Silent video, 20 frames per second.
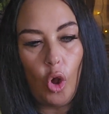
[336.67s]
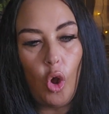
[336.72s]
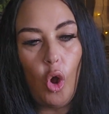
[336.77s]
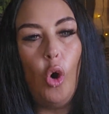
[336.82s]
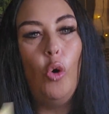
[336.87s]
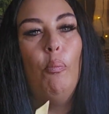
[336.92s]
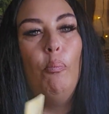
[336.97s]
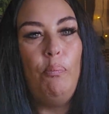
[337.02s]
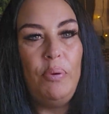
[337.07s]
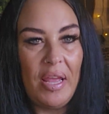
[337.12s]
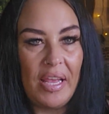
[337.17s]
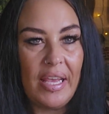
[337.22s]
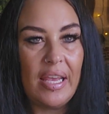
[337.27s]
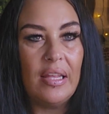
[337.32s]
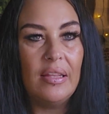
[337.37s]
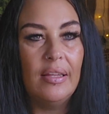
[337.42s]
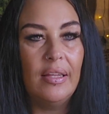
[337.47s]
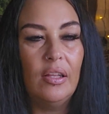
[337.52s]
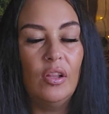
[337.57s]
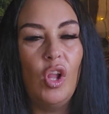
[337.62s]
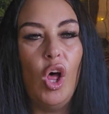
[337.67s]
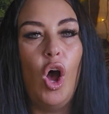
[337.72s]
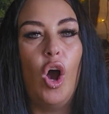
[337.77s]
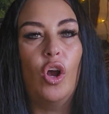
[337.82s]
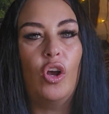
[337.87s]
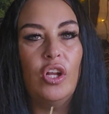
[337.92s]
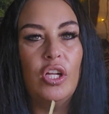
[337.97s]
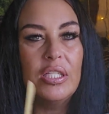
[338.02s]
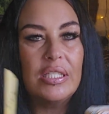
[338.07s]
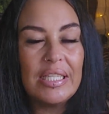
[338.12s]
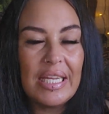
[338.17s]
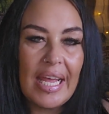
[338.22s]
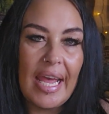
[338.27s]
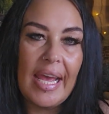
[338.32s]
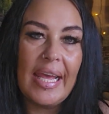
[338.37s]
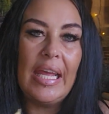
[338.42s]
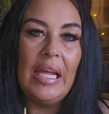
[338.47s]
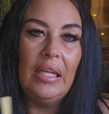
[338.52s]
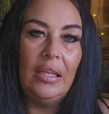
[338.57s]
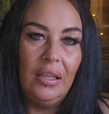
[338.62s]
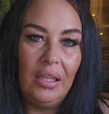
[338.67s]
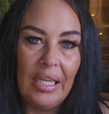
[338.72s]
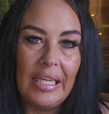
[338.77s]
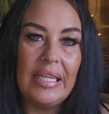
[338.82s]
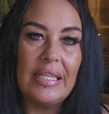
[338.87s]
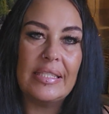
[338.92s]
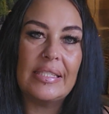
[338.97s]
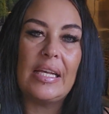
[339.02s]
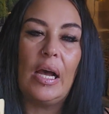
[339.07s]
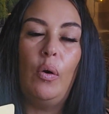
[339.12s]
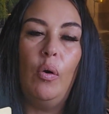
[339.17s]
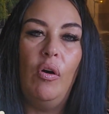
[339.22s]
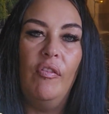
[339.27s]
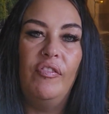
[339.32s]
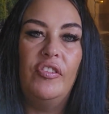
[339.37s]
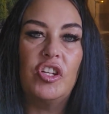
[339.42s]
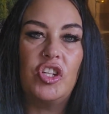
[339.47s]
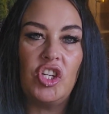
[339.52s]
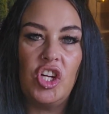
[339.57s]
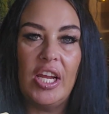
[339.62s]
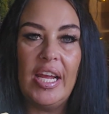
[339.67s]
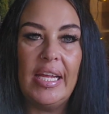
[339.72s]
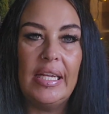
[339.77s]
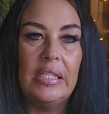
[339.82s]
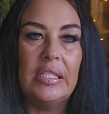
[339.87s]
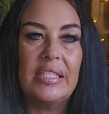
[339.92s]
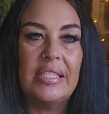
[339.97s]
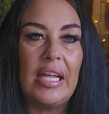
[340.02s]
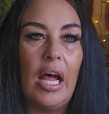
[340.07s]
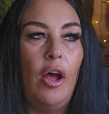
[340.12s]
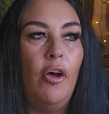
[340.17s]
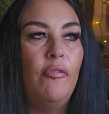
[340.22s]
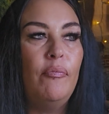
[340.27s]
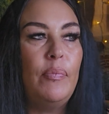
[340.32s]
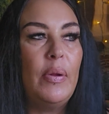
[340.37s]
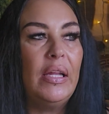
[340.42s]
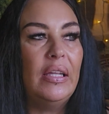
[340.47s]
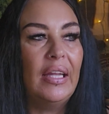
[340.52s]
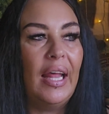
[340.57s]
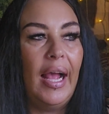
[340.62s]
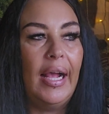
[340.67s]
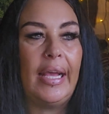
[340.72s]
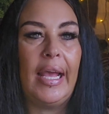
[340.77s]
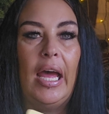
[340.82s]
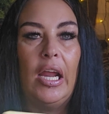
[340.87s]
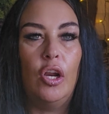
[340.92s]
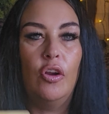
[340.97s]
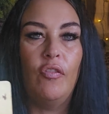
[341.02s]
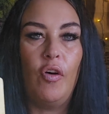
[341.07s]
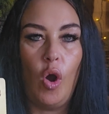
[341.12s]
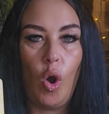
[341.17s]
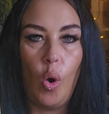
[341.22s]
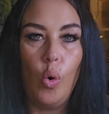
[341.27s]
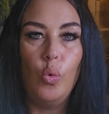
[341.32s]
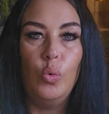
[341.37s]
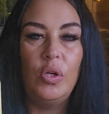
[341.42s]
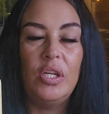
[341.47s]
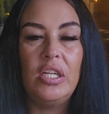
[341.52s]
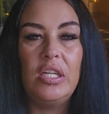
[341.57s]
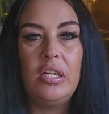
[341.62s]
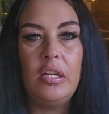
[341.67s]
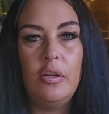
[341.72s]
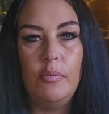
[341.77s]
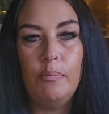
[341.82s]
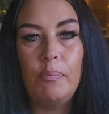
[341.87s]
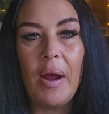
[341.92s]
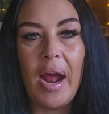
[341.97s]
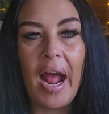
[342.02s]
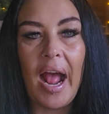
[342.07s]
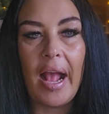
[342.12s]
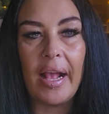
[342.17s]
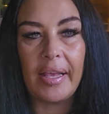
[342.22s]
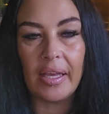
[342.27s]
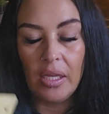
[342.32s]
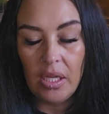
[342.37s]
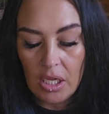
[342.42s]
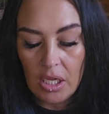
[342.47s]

unpicking the lock and taking links out of the chains that have been like kind of holding you back.